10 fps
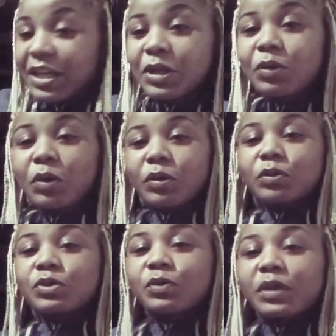you know,
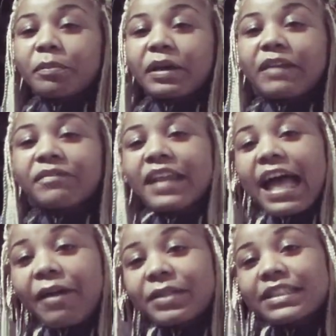you're doing a butterfly
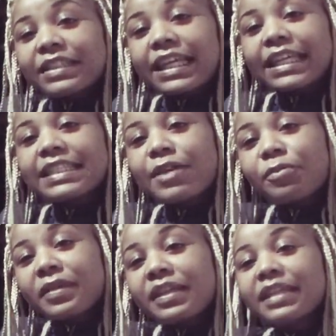with your legs
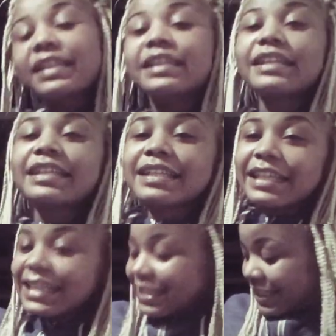open.
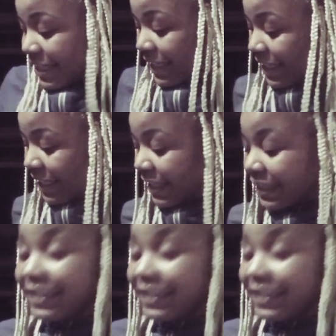It's like that.